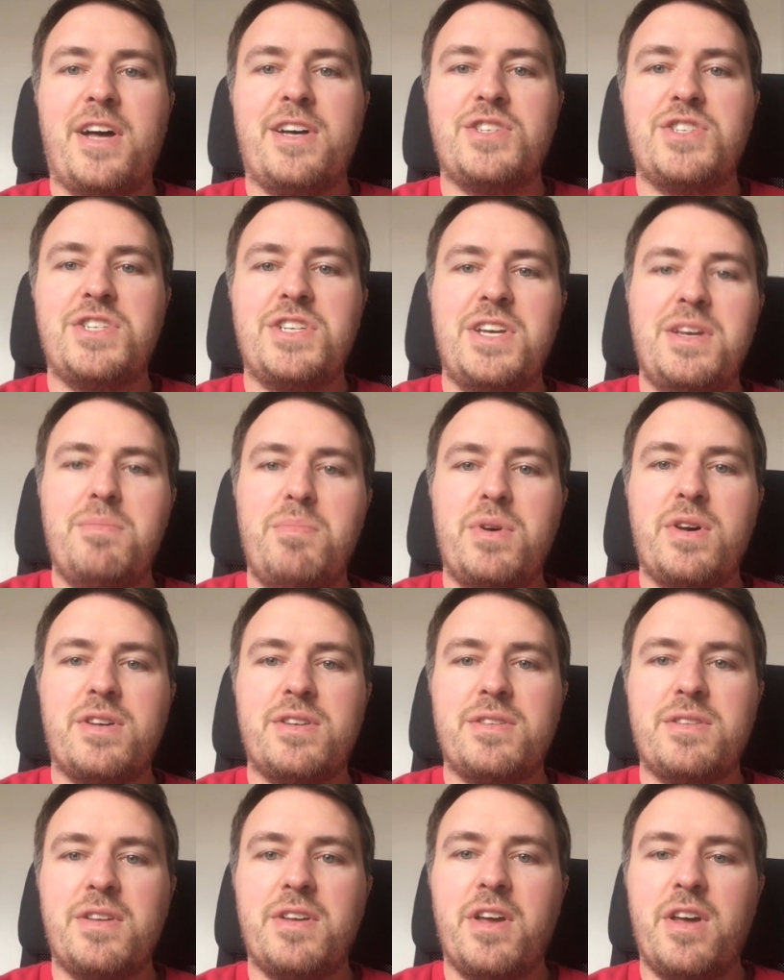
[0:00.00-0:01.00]
last year, but
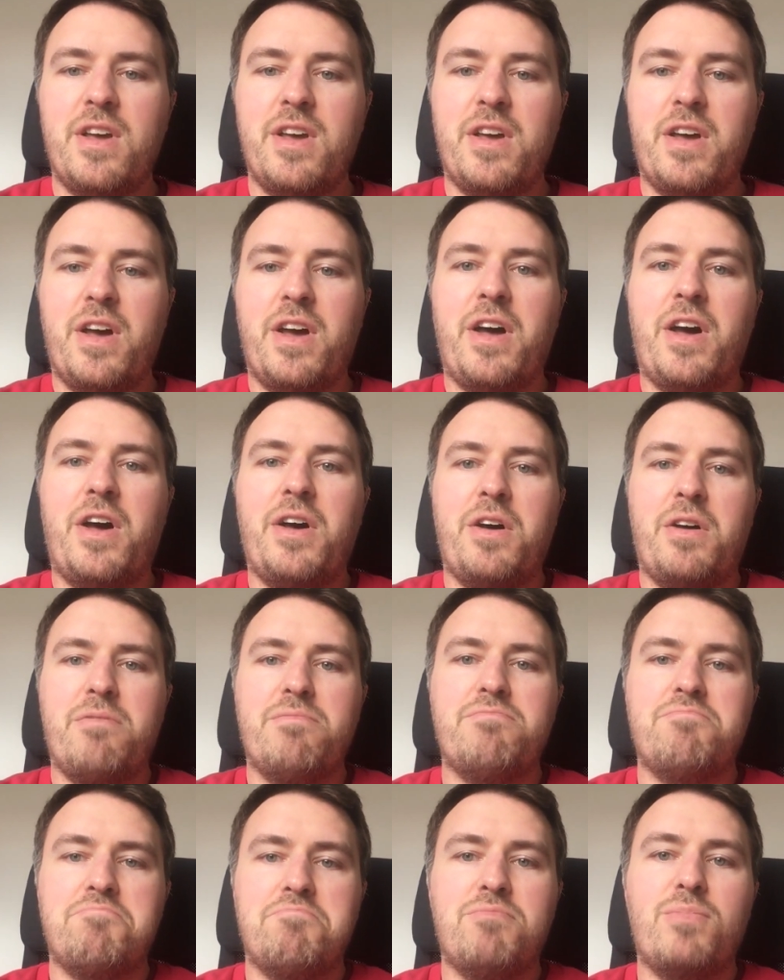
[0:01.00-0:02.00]

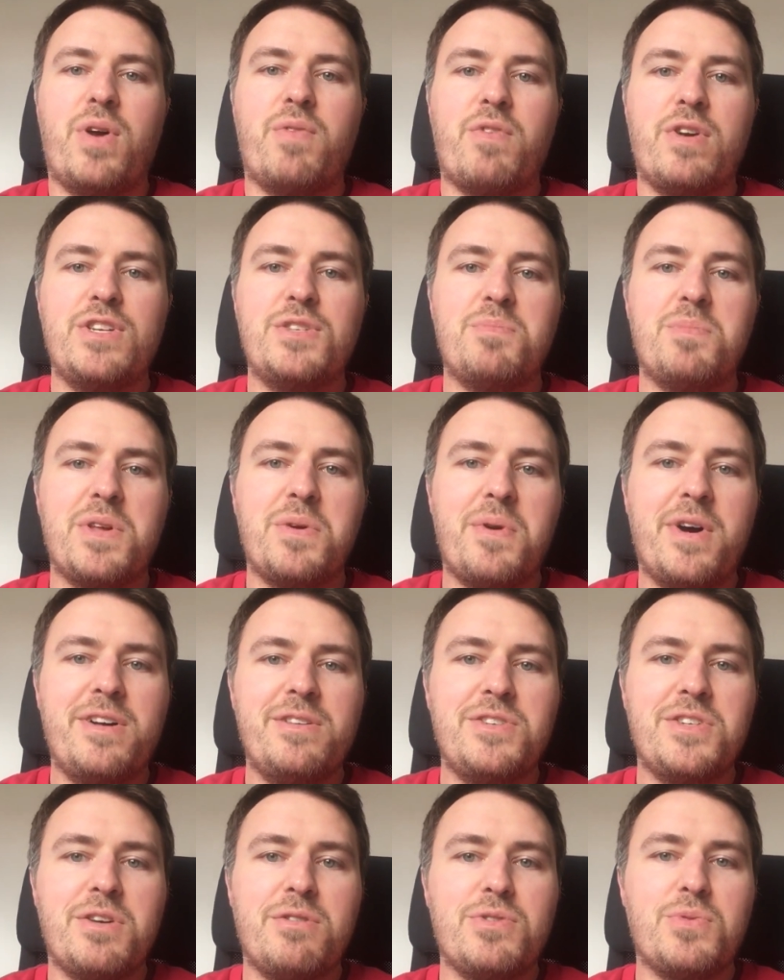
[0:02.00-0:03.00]
went reasonably well,
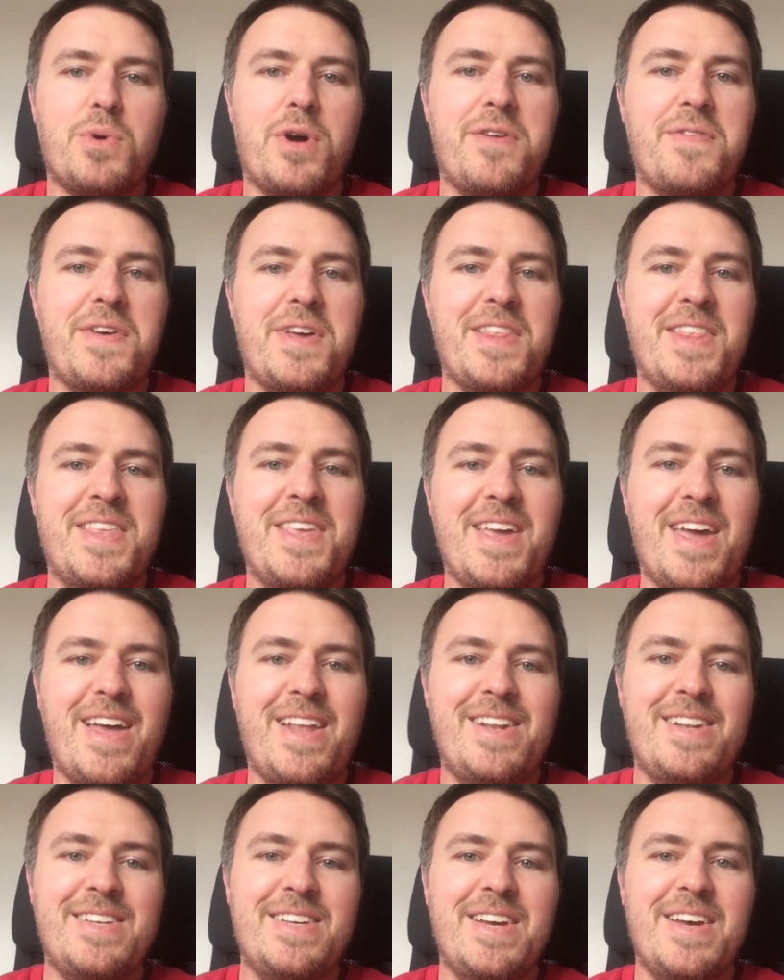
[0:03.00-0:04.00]
so it was worth it in the
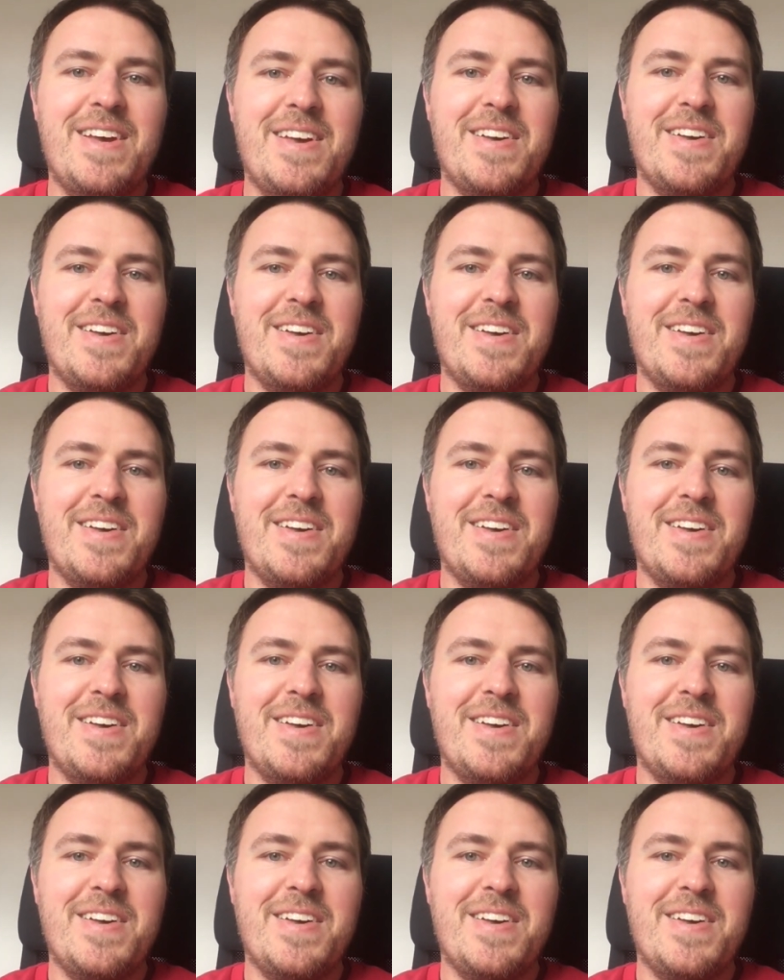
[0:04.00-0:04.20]
end.